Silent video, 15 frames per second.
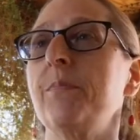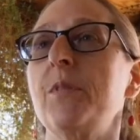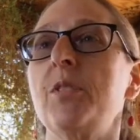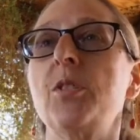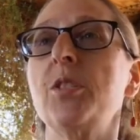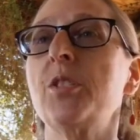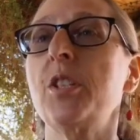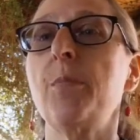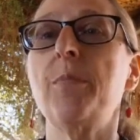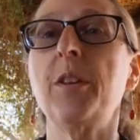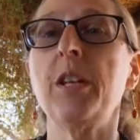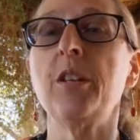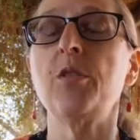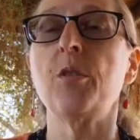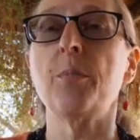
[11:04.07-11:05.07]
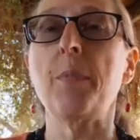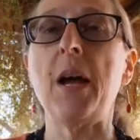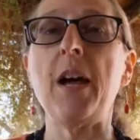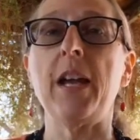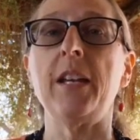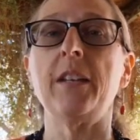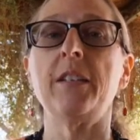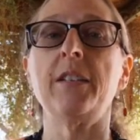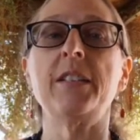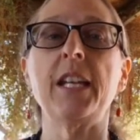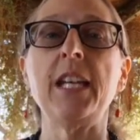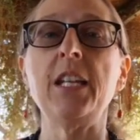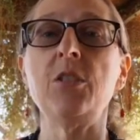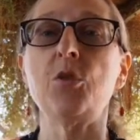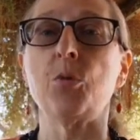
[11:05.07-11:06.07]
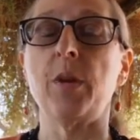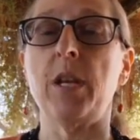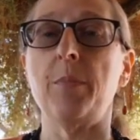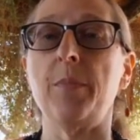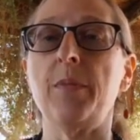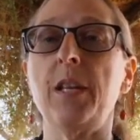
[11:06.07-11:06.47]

just something in your mind, a daydream